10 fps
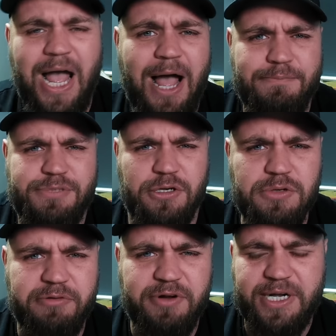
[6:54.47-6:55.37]

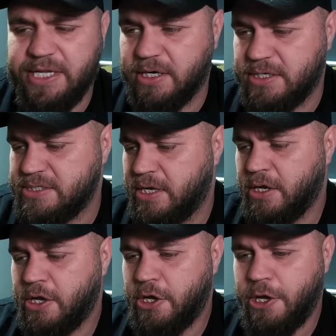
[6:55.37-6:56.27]
Absolutely ridiculous.
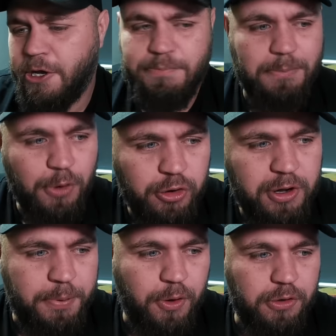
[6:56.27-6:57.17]
But more
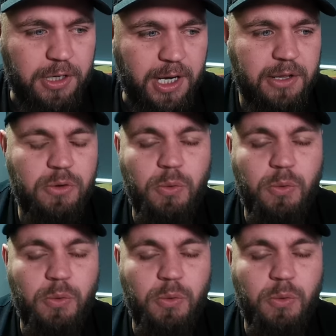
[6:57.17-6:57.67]
importantly,